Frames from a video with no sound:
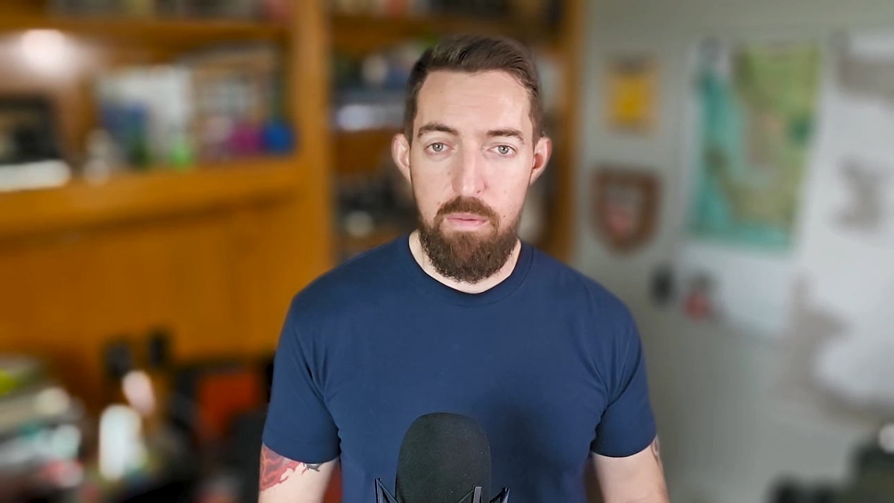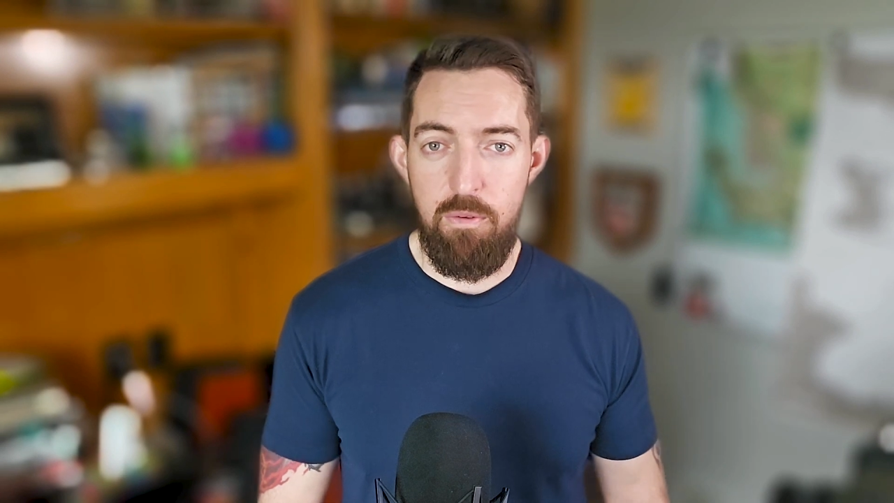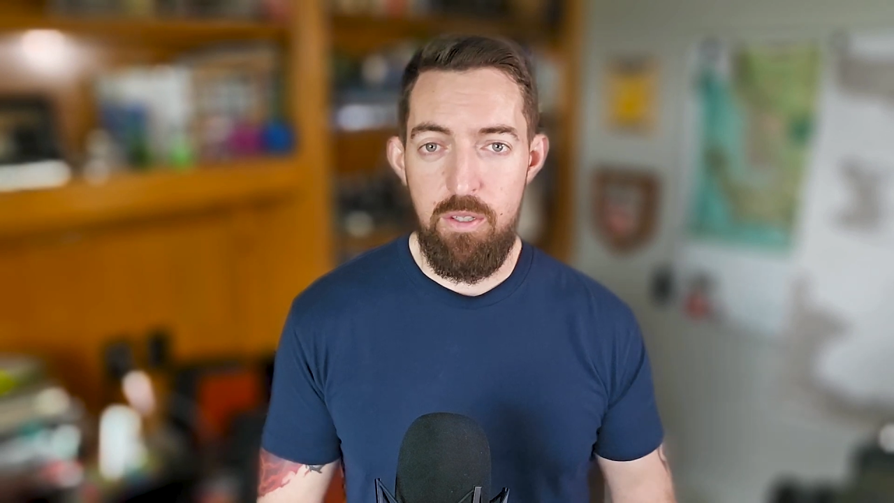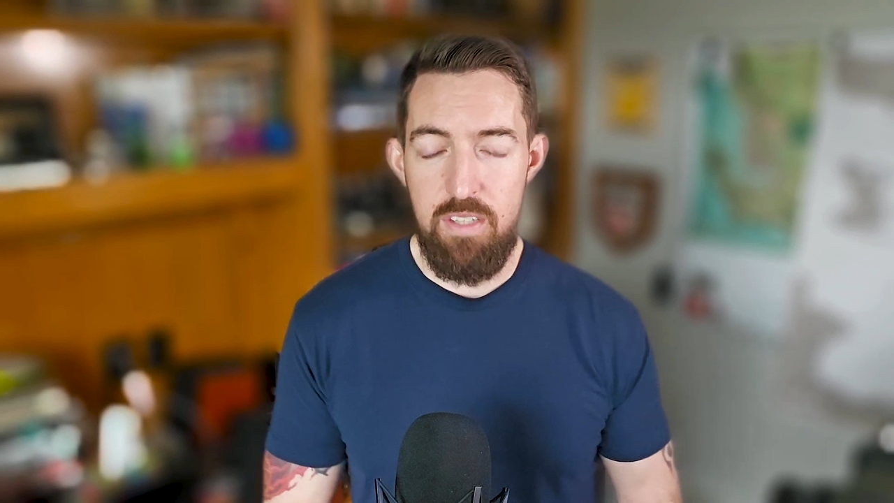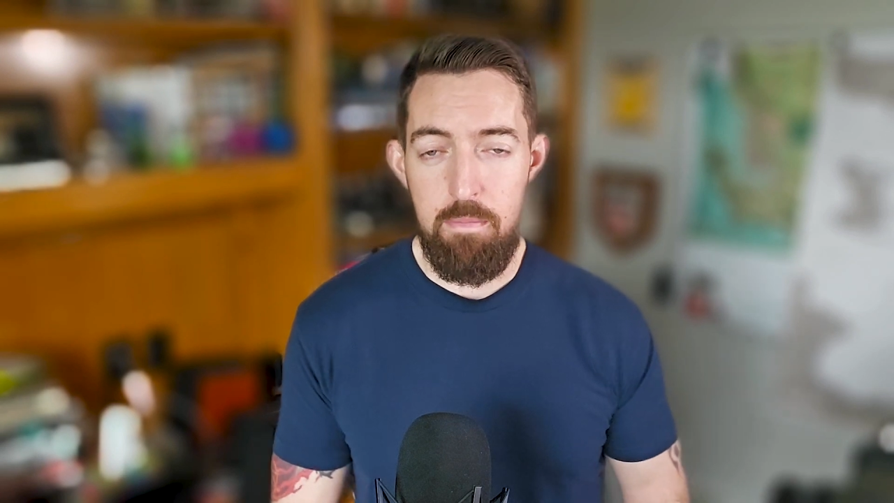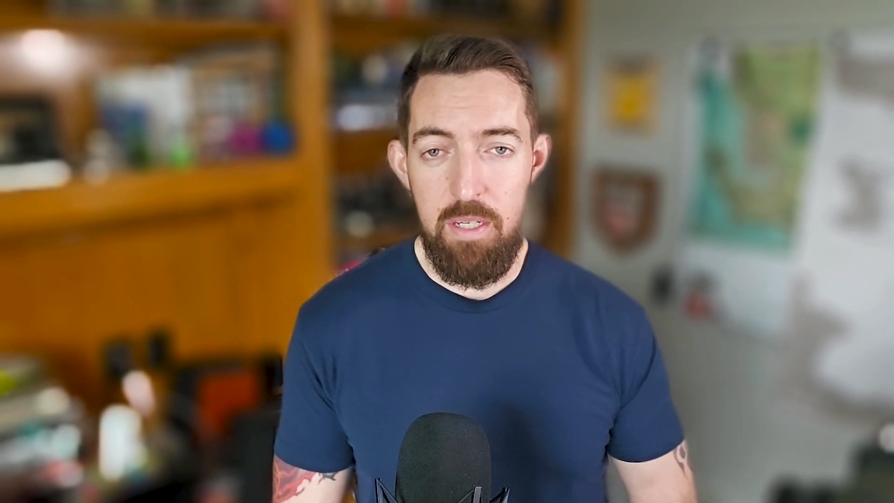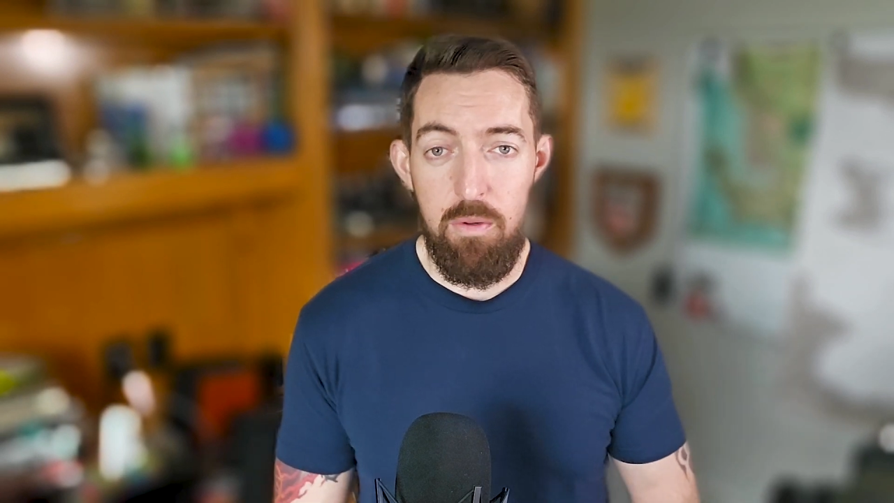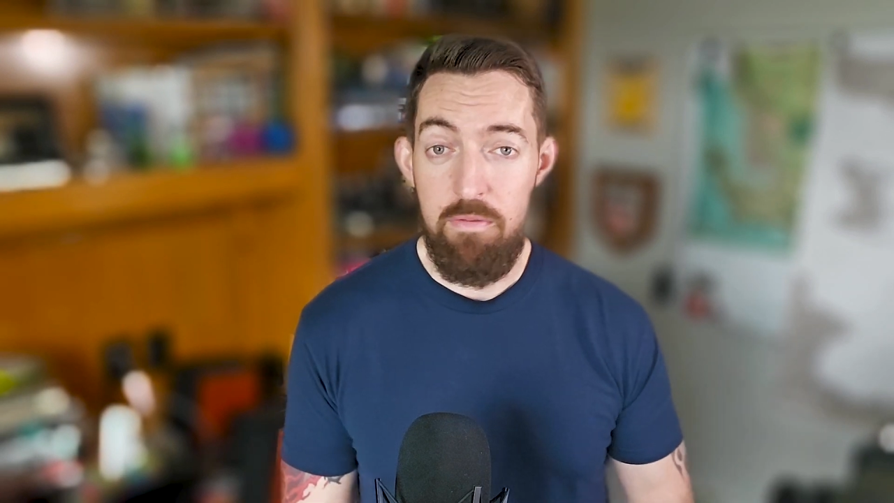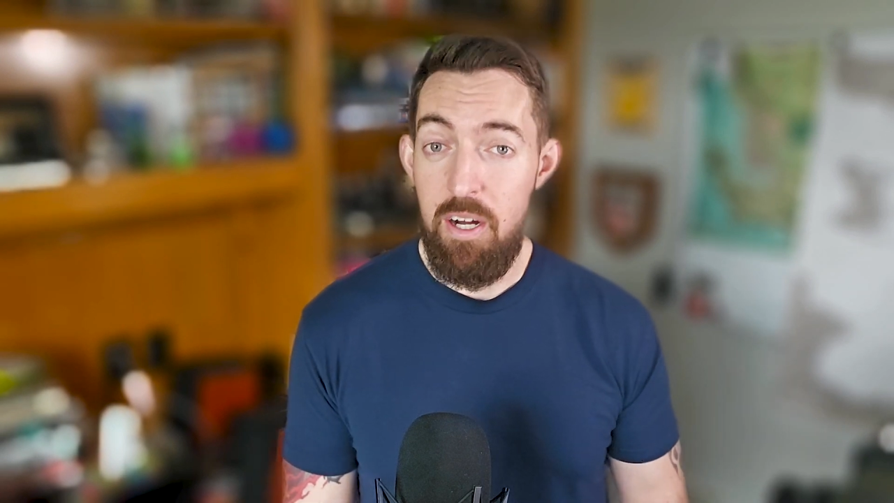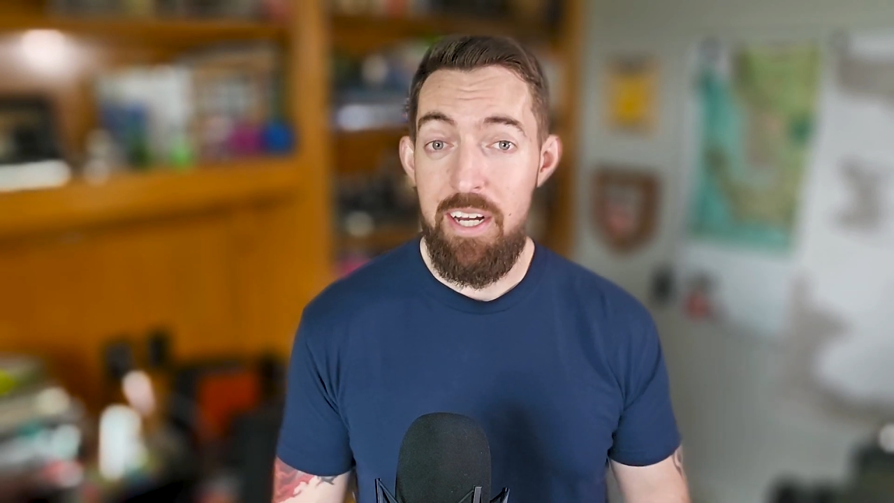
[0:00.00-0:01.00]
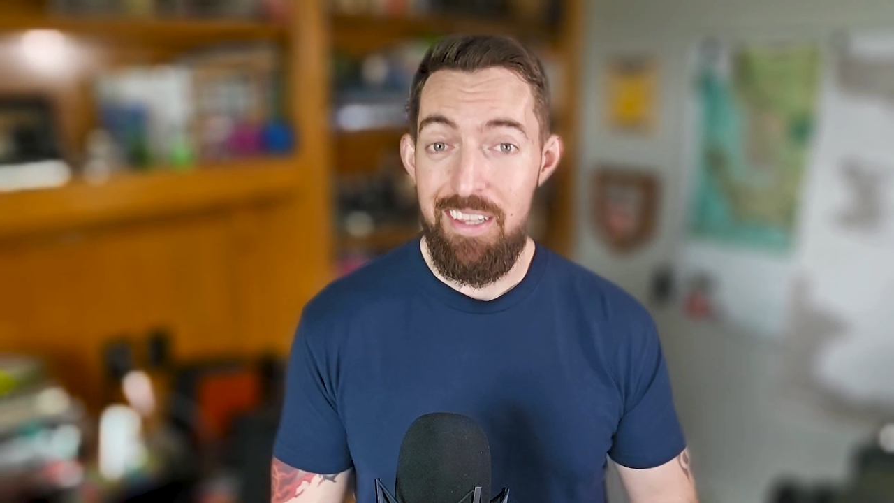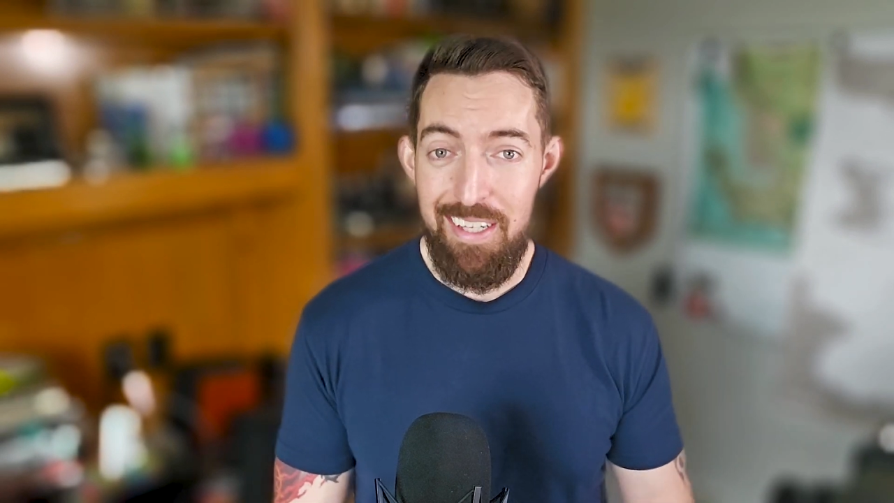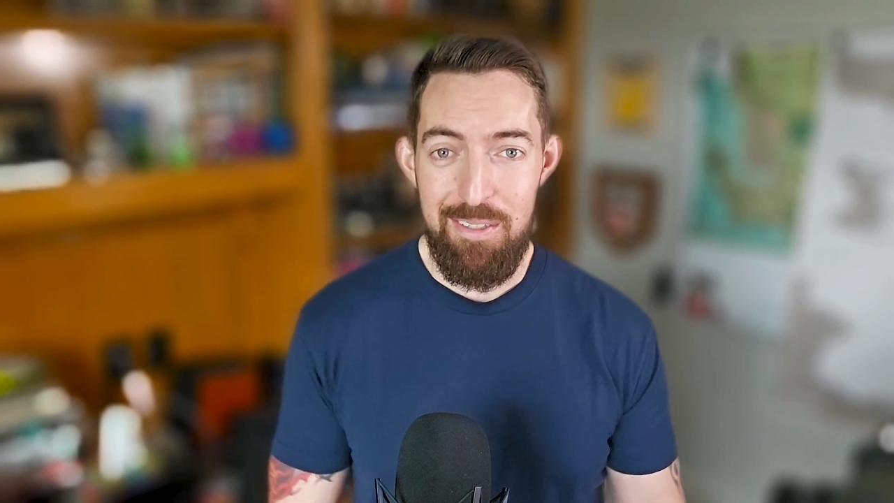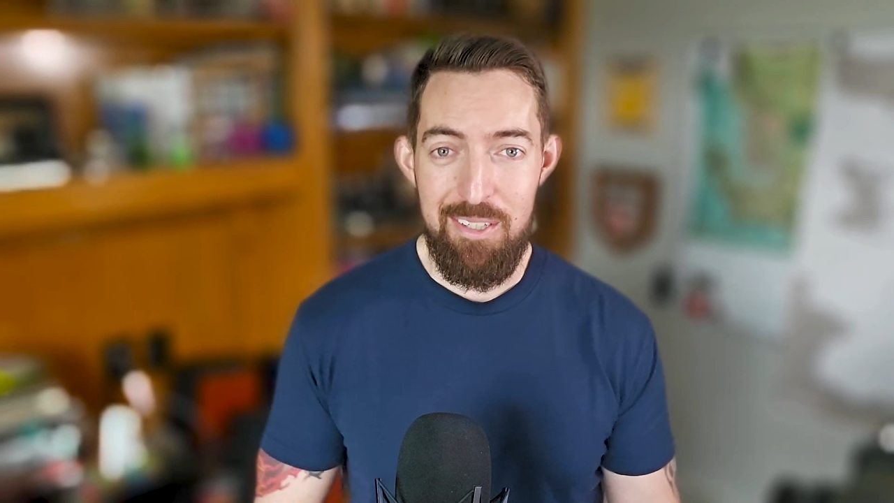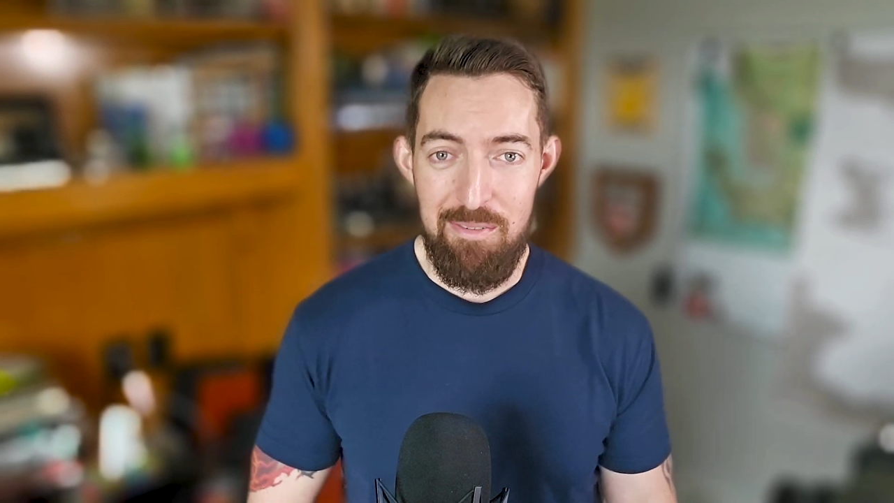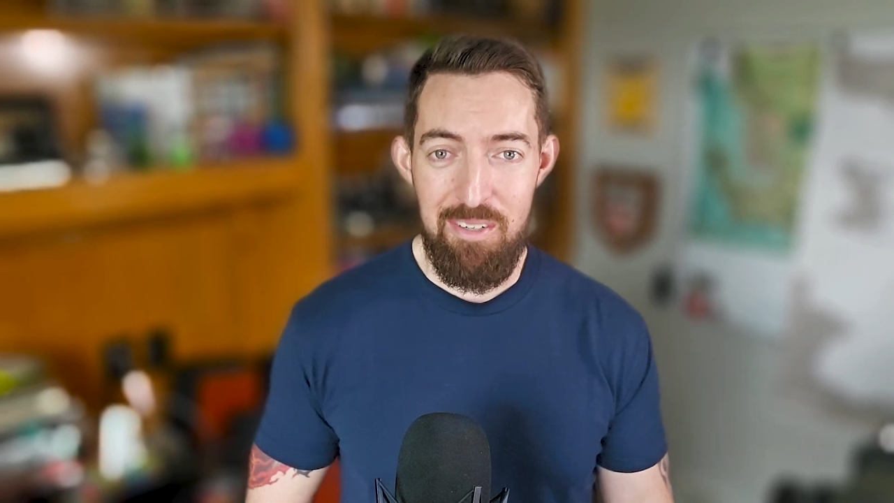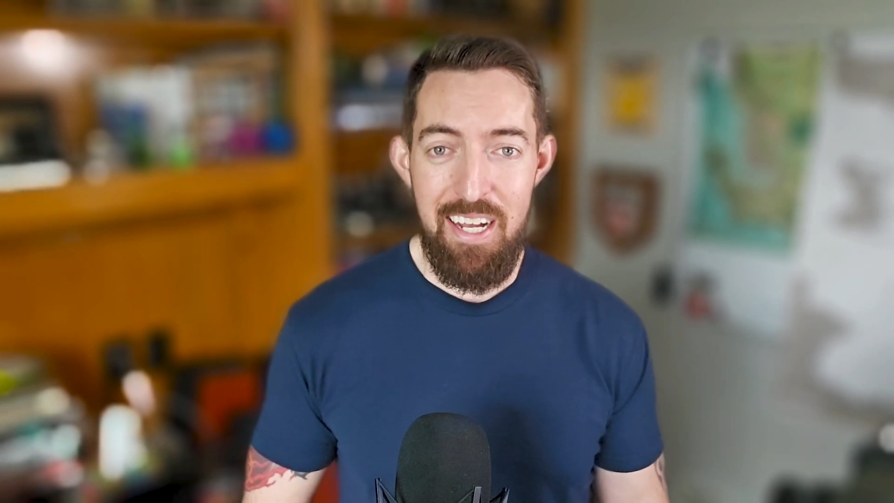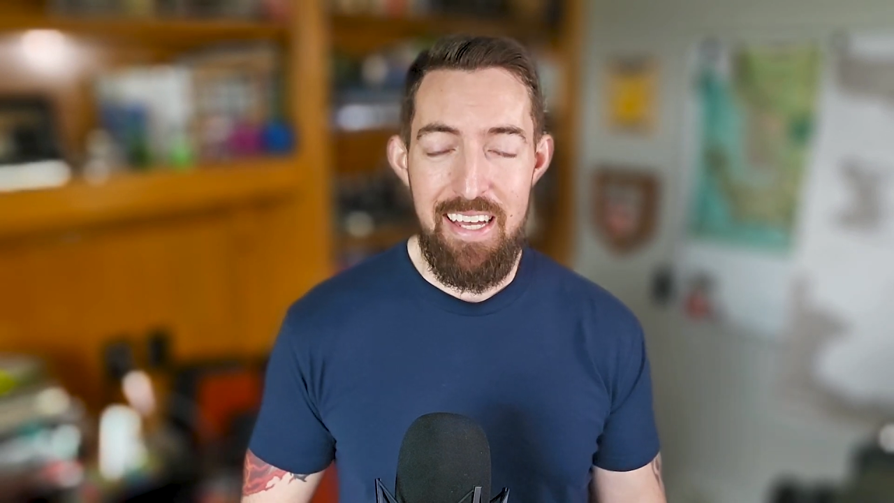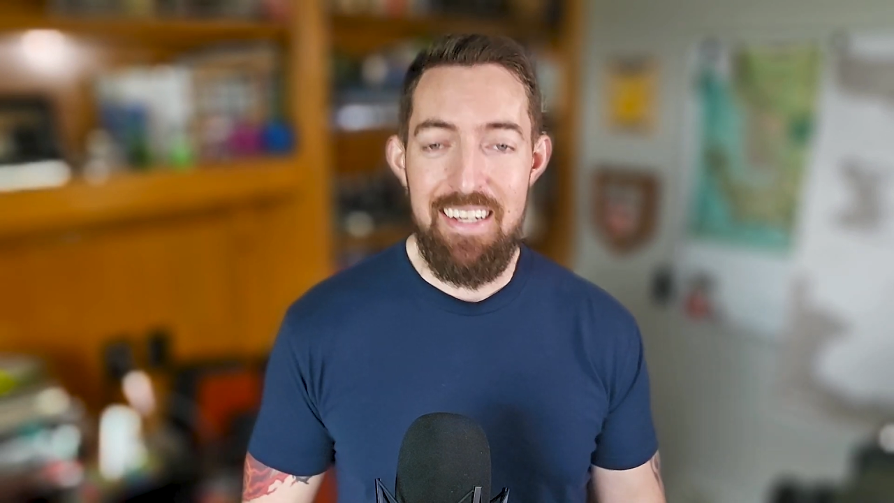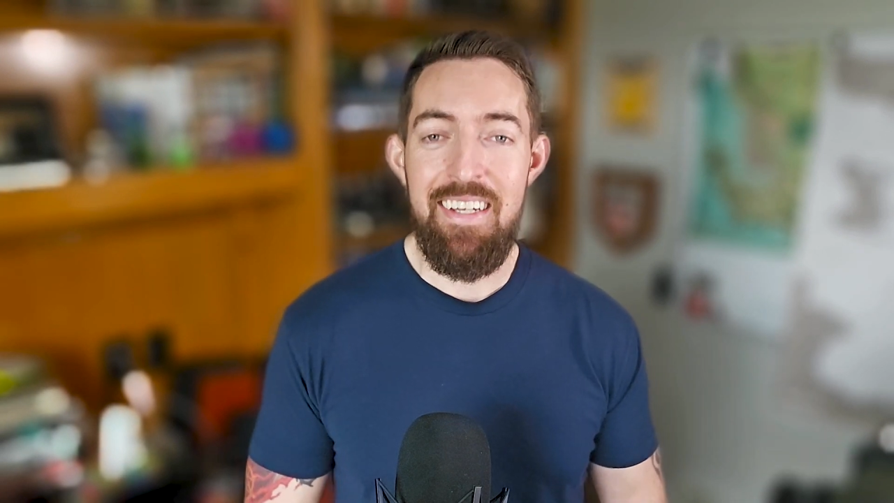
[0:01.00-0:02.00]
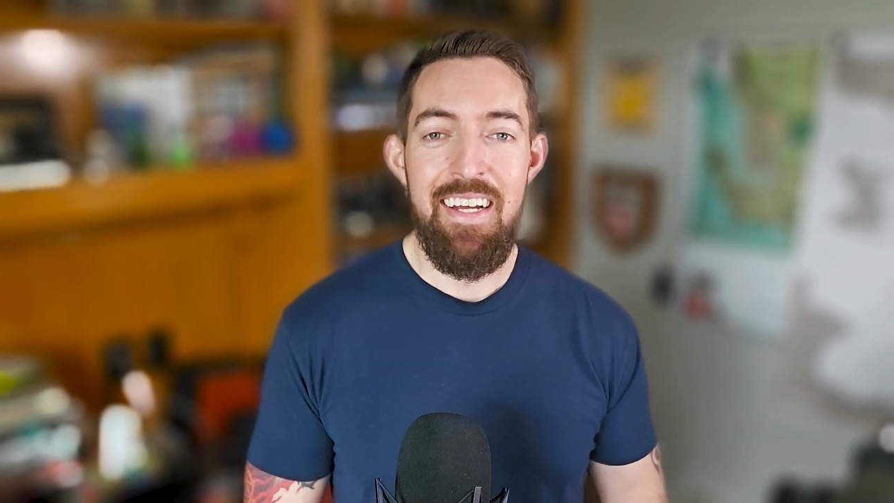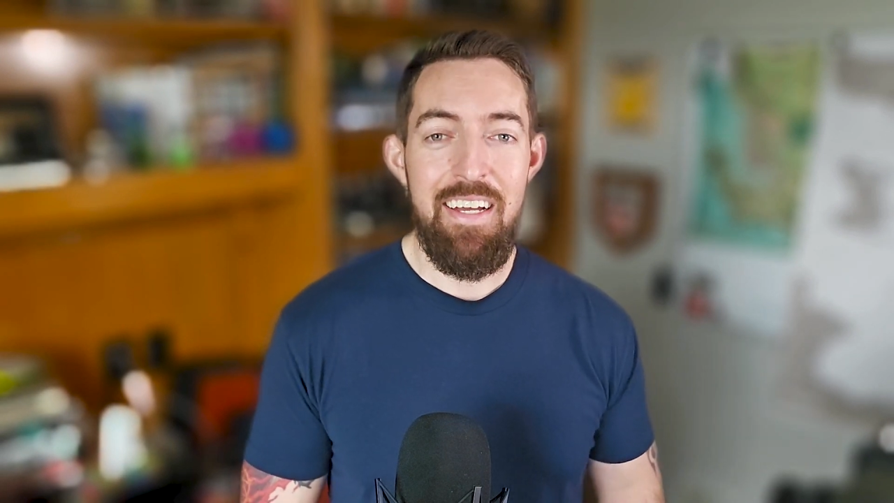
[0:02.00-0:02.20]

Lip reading: prefer something with very little overhead,